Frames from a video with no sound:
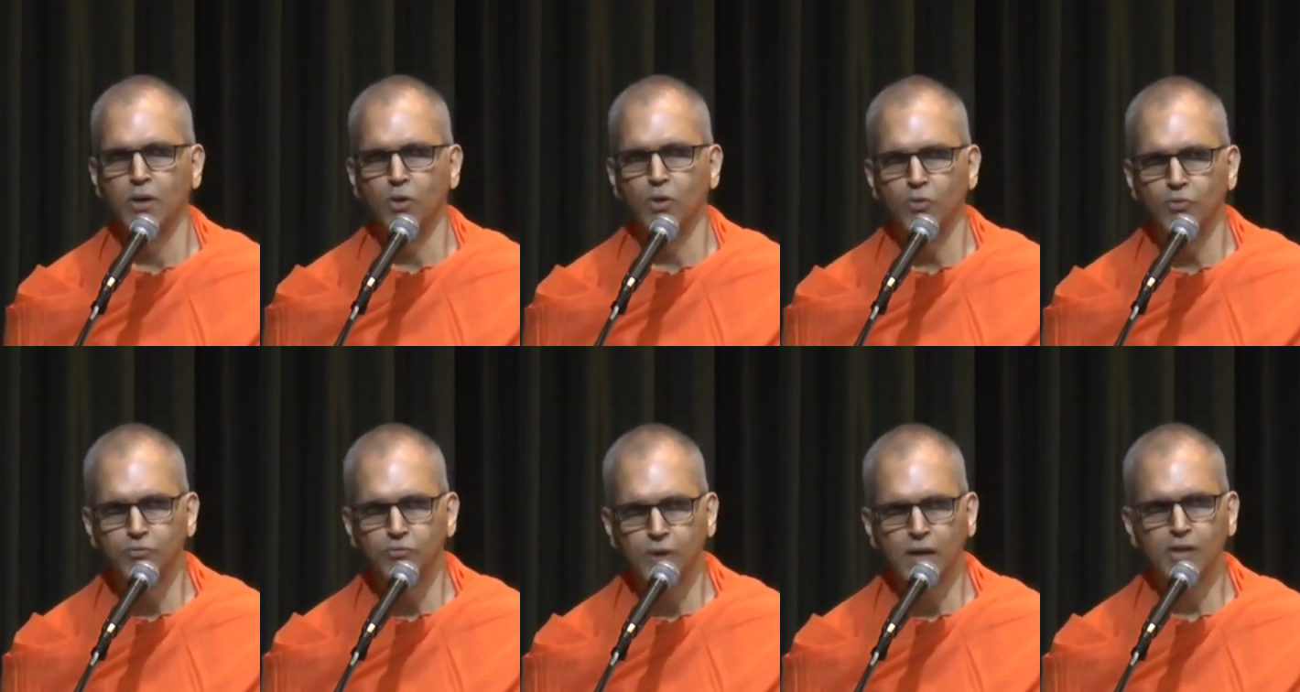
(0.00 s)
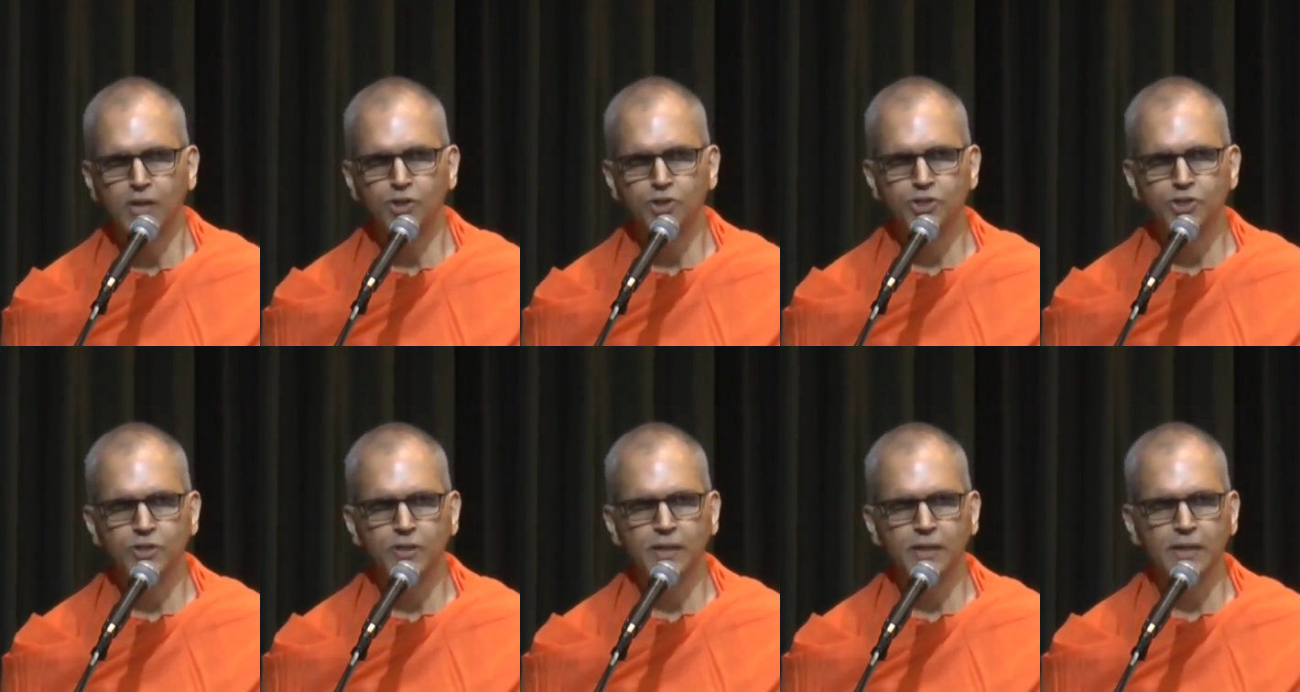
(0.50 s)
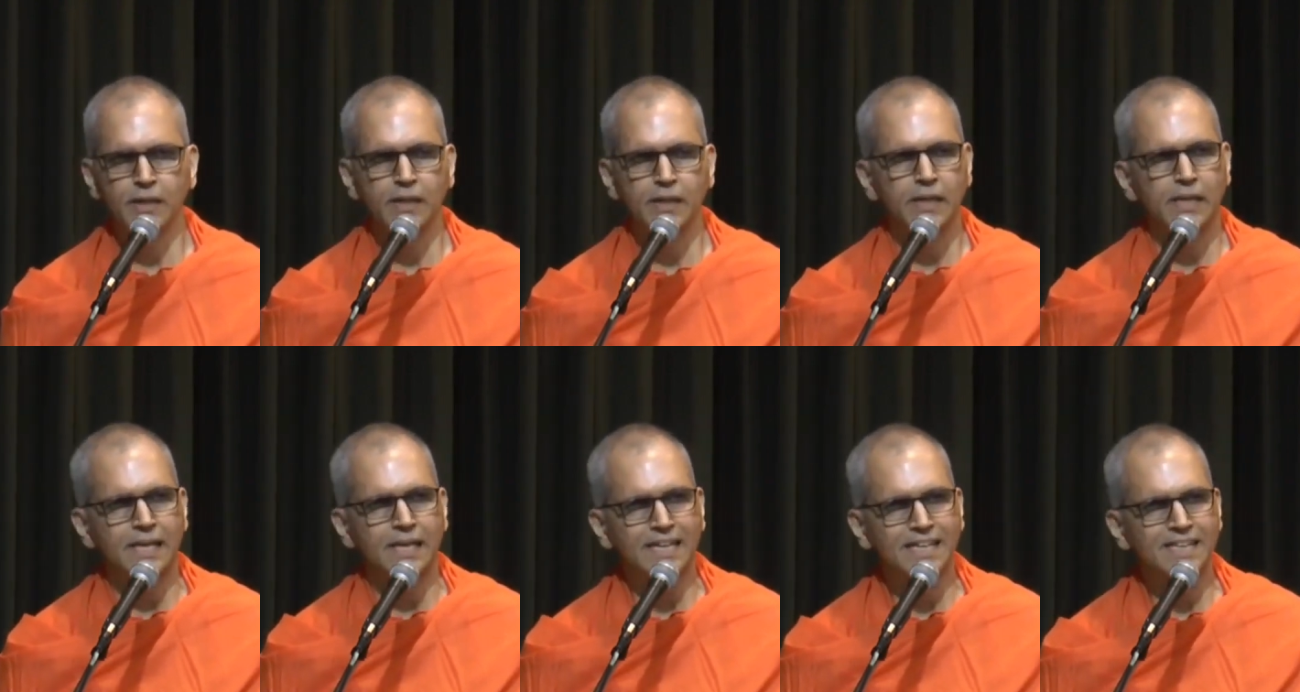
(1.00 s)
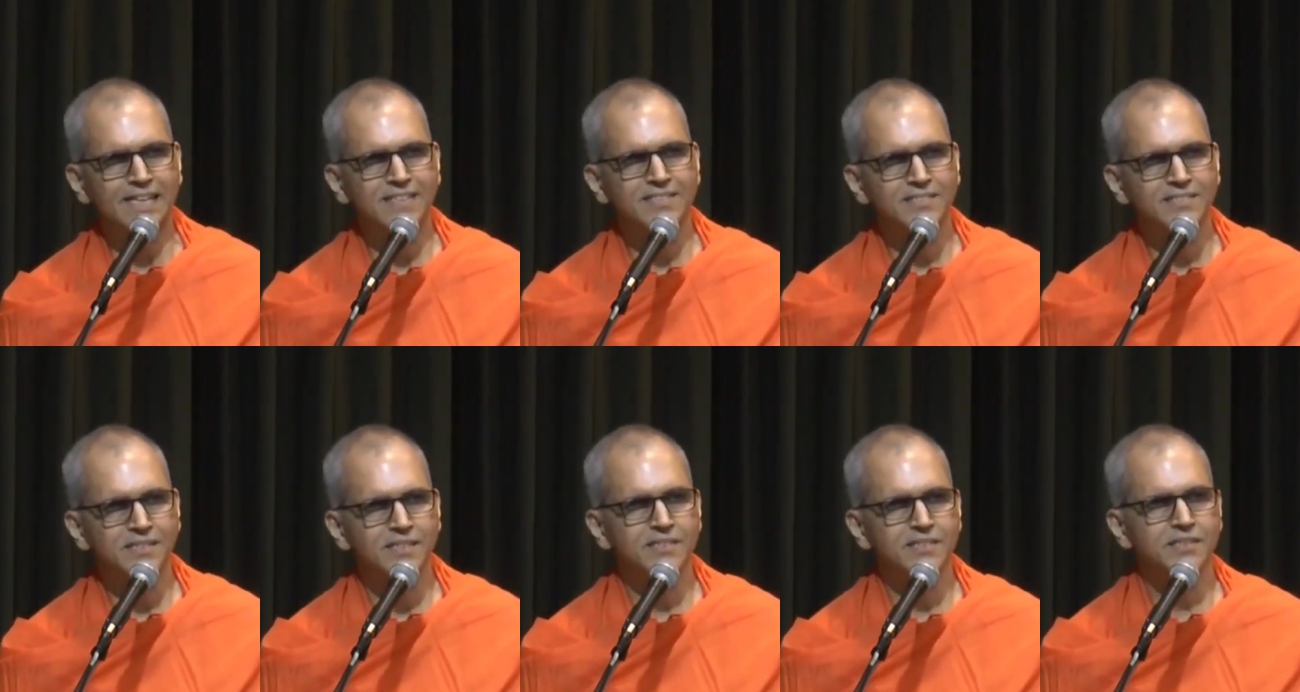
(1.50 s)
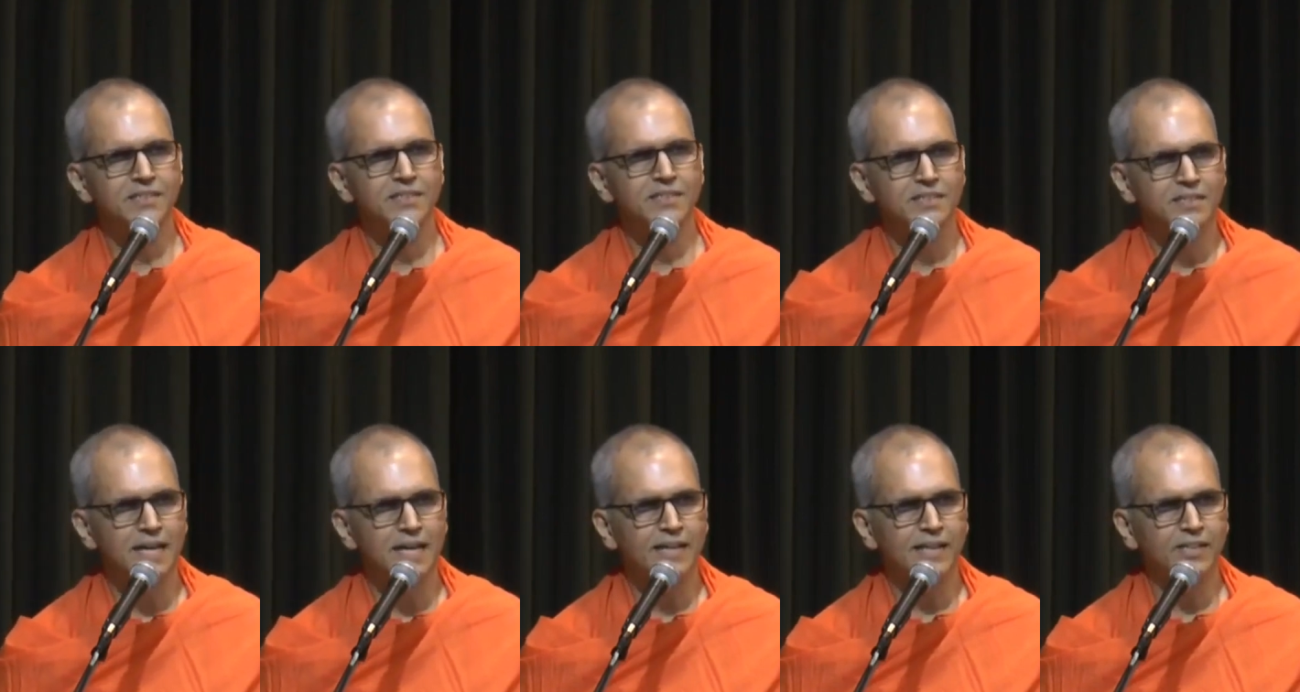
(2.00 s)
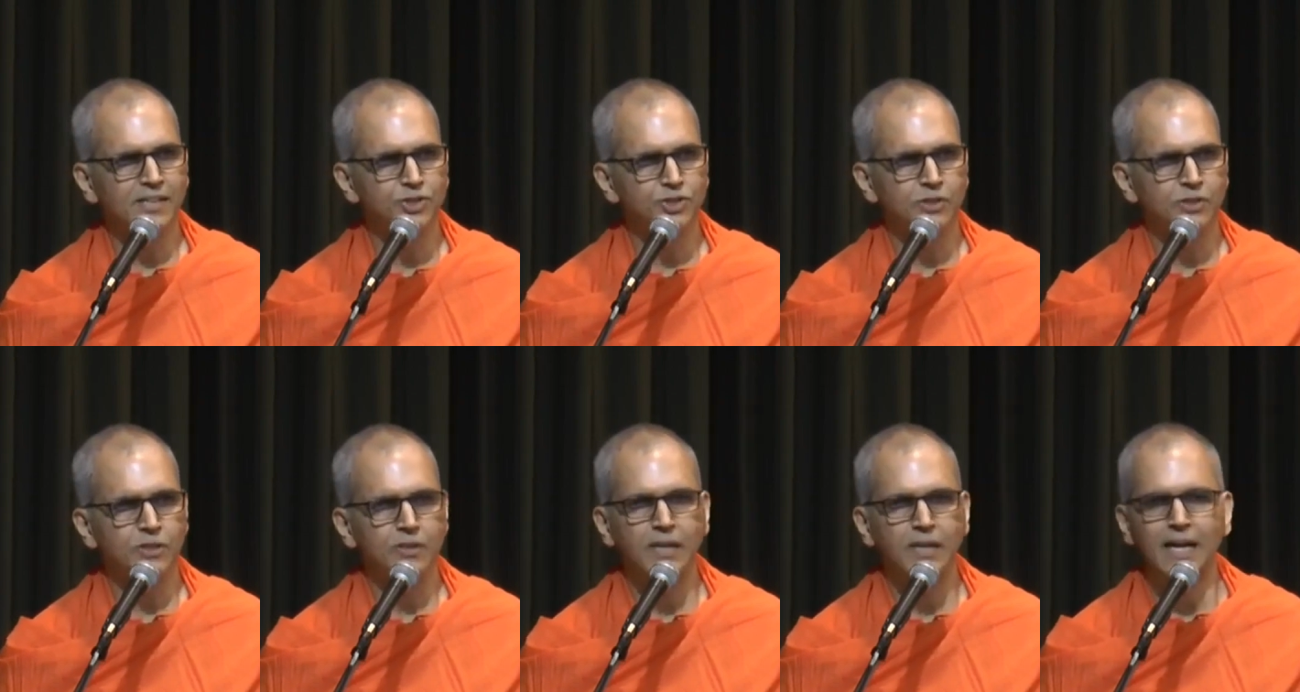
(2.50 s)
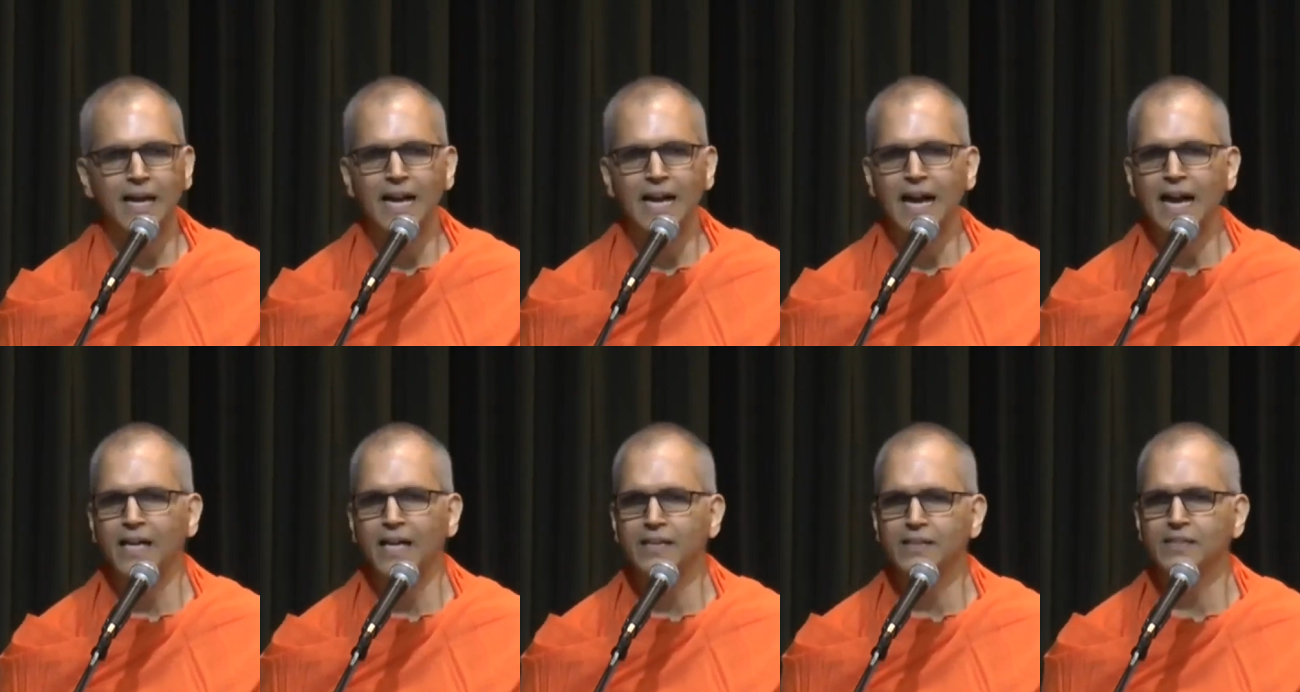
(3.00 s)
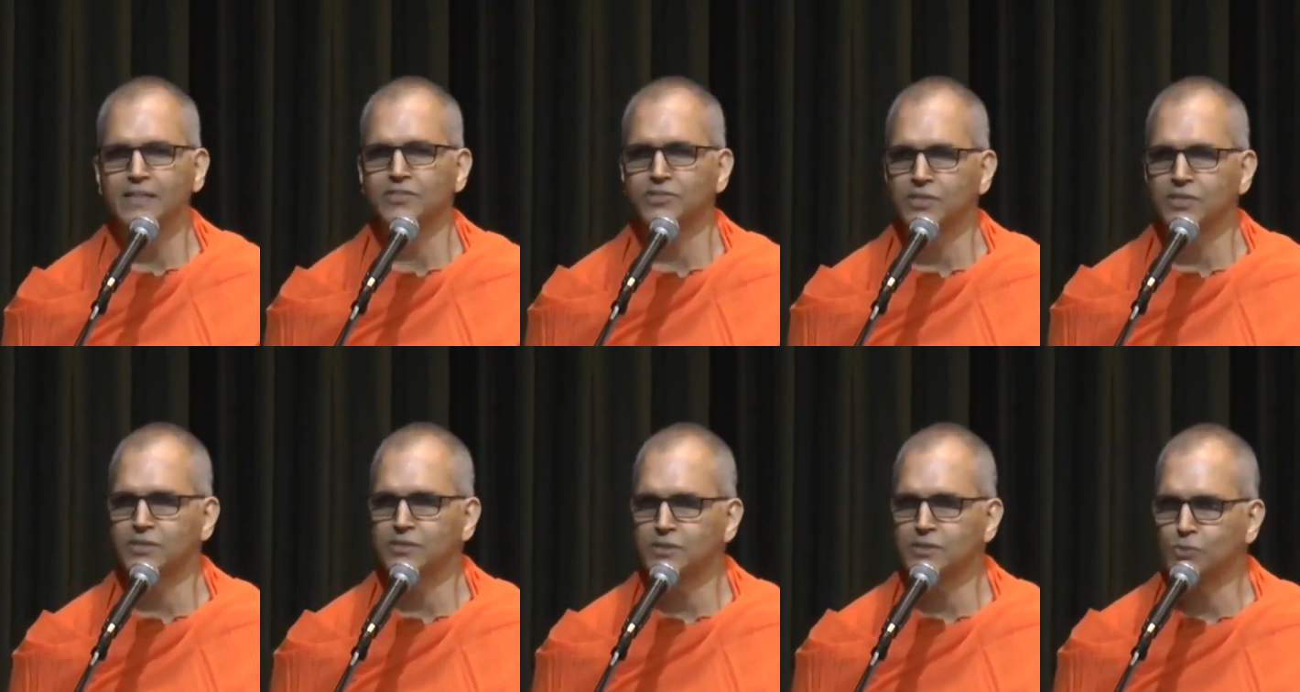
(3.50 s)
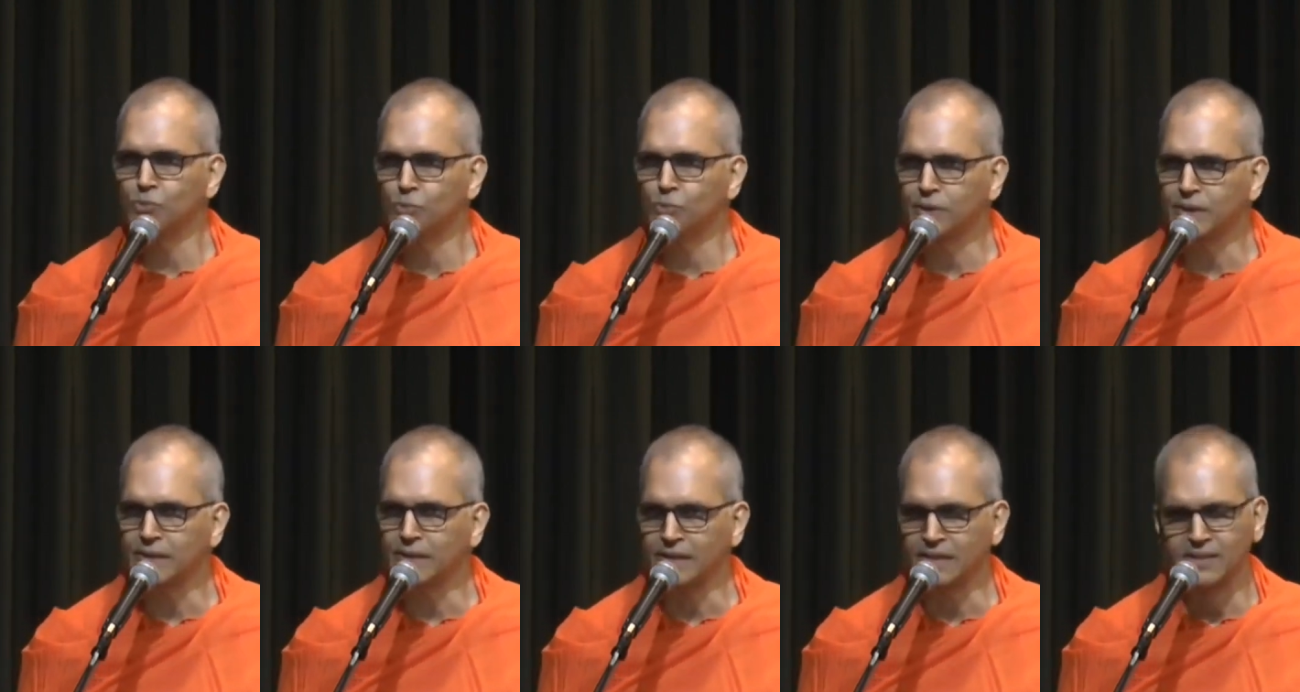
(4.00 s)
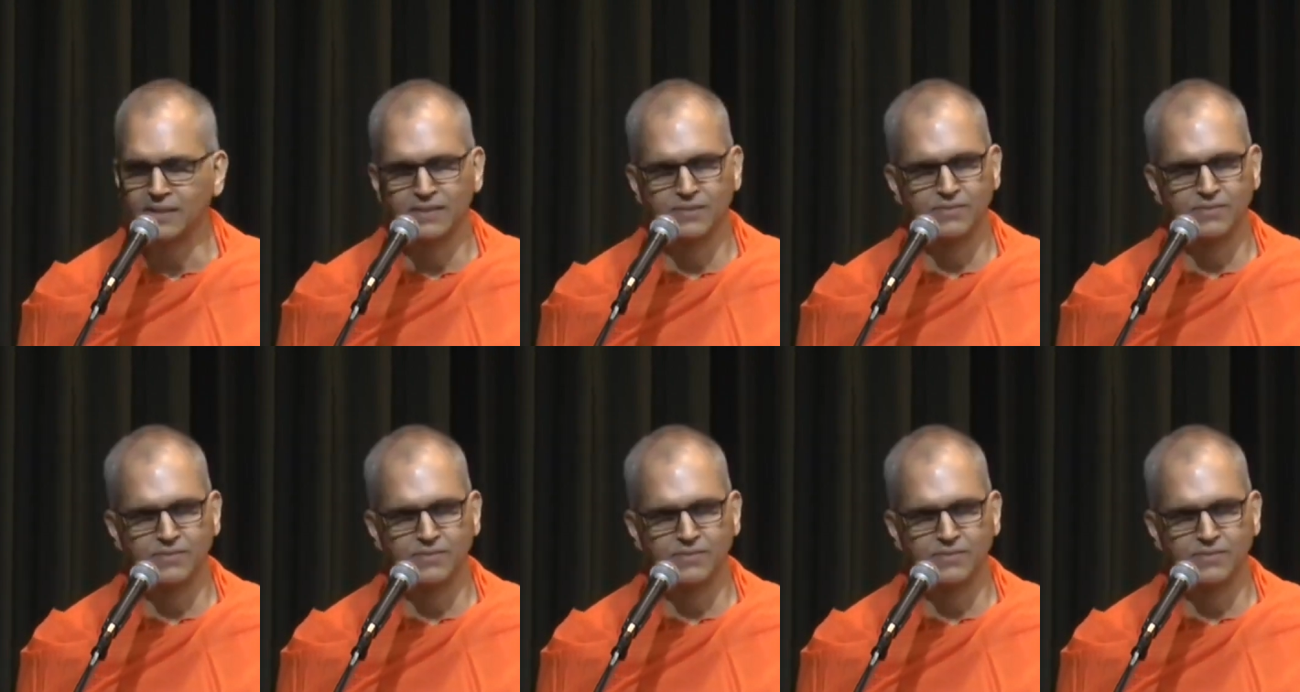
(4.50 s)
functioning in a certain direction and in a certain way.